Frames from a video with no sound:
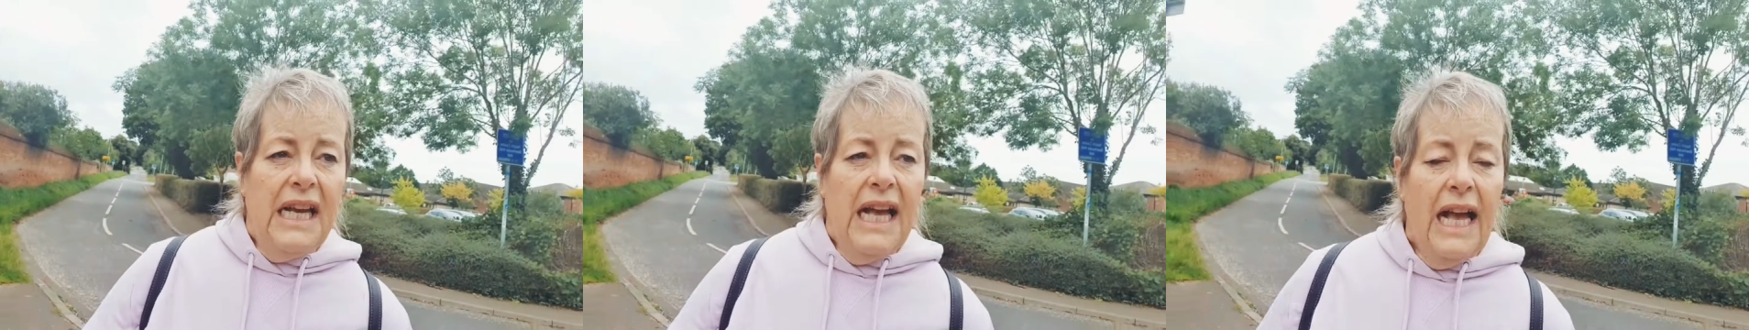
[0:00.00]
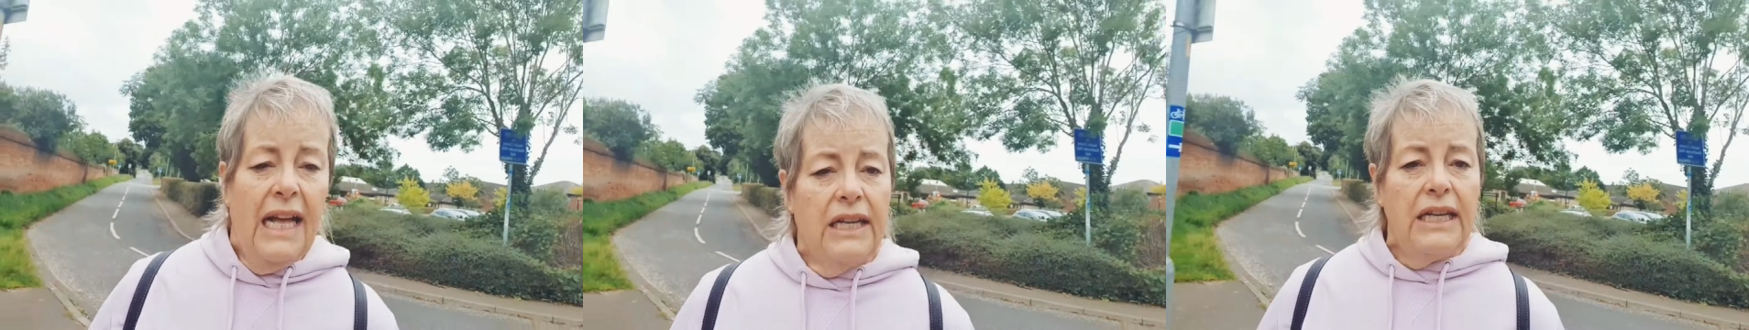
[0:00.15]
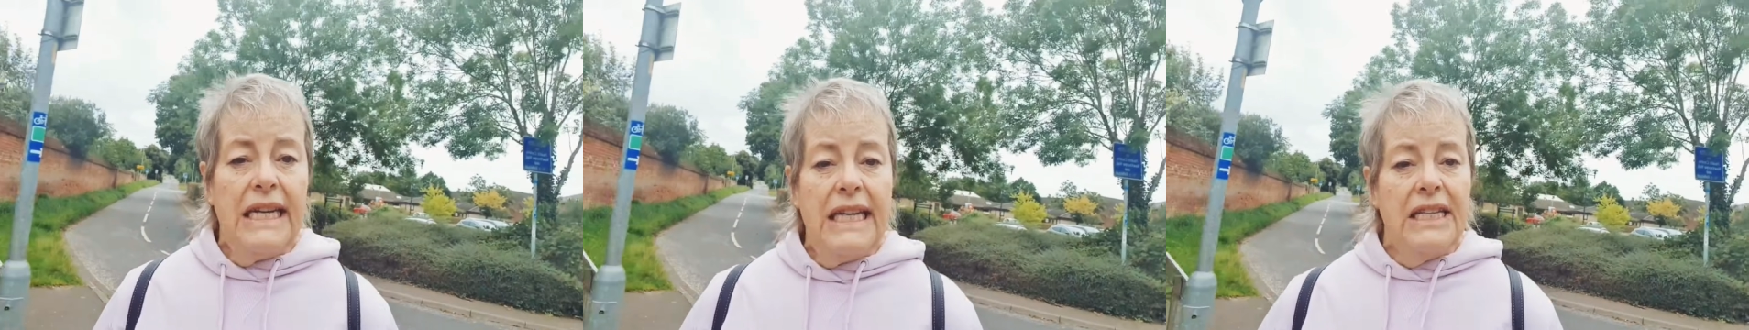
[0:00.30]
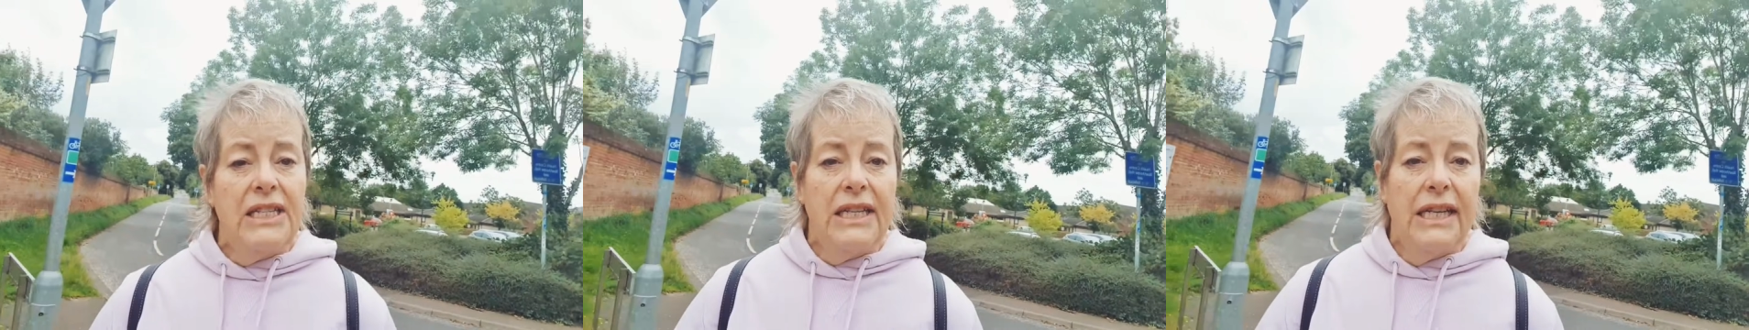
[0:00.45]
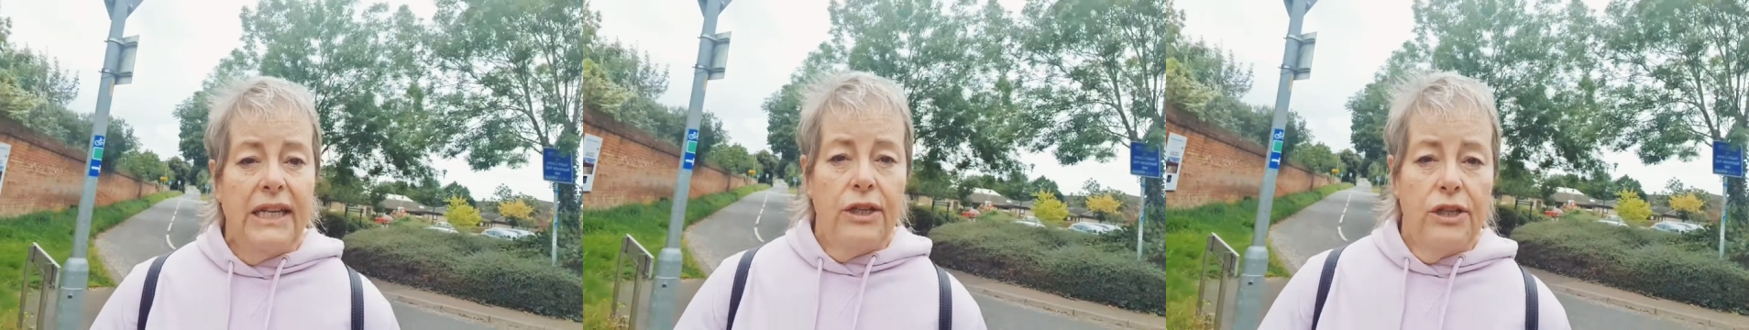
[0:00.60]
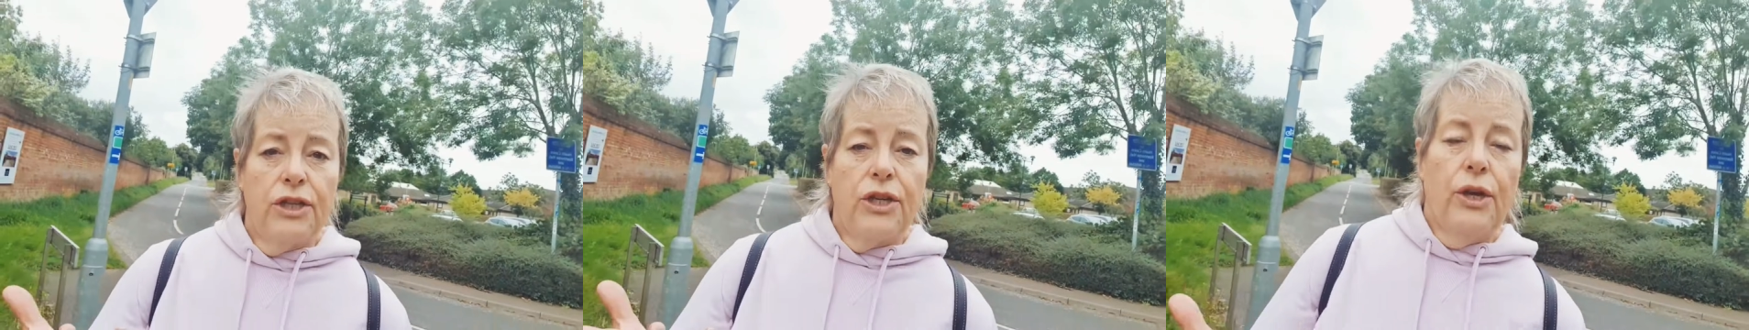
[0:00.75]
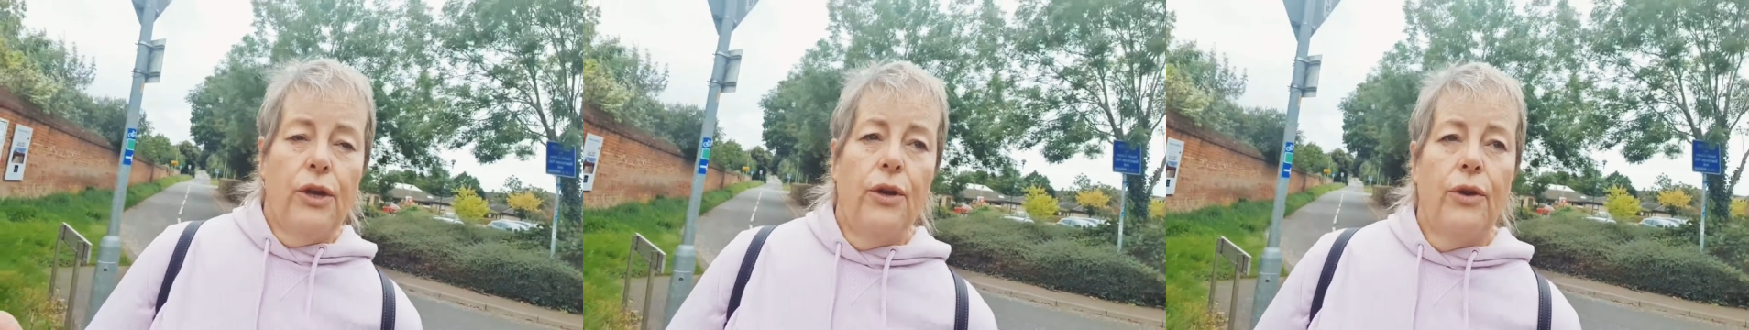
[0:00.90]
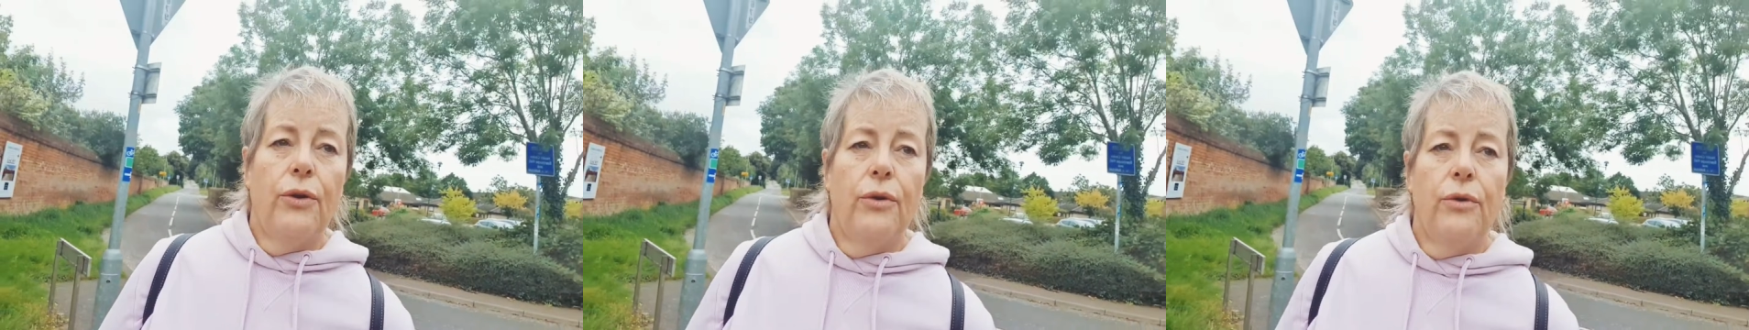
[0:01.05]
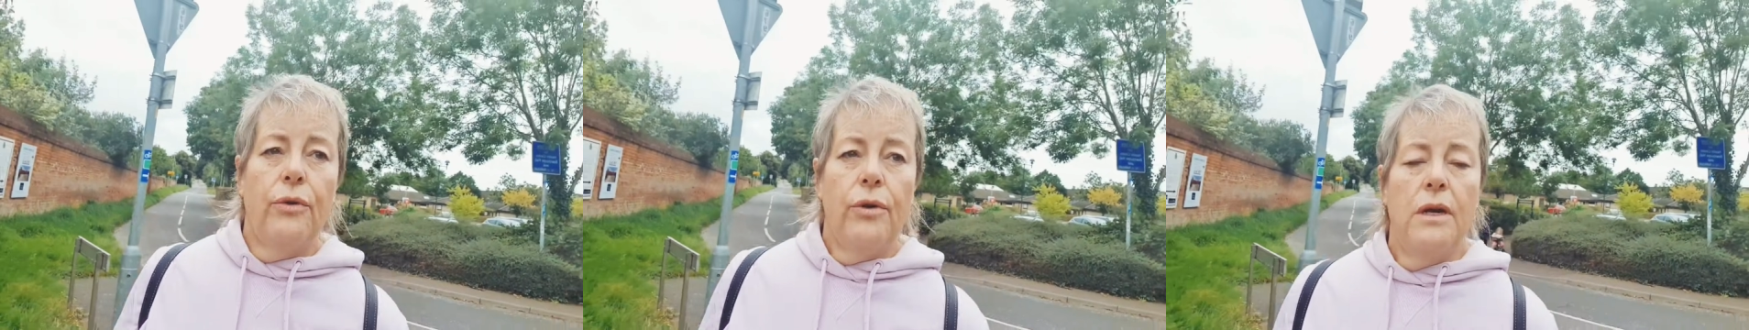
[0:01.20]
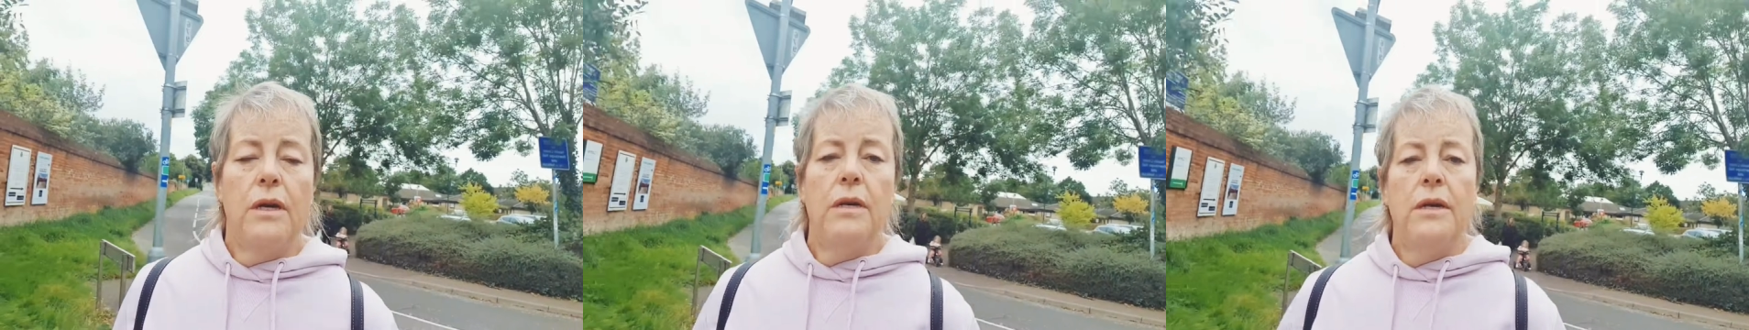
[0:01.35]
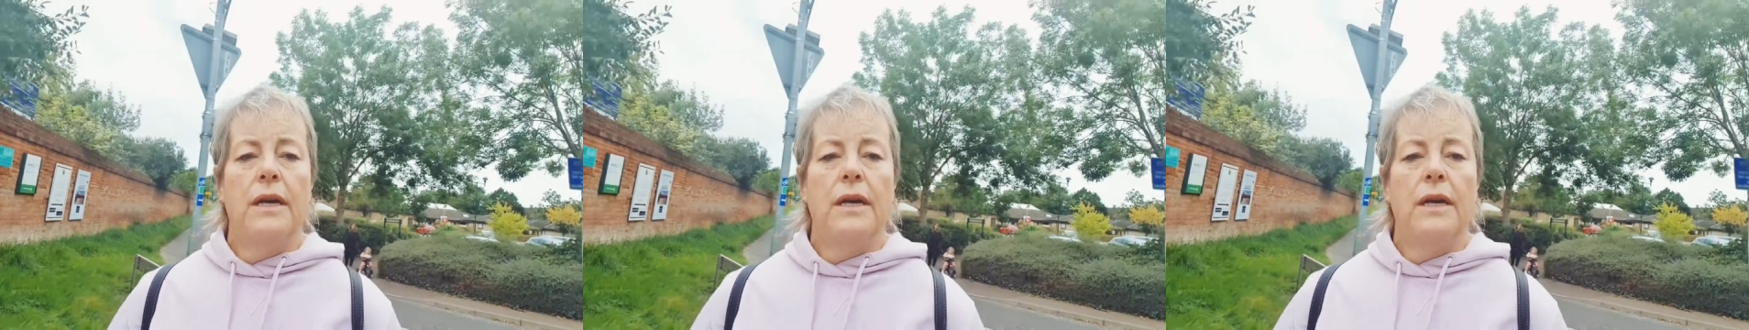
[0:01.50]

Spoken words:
and listening to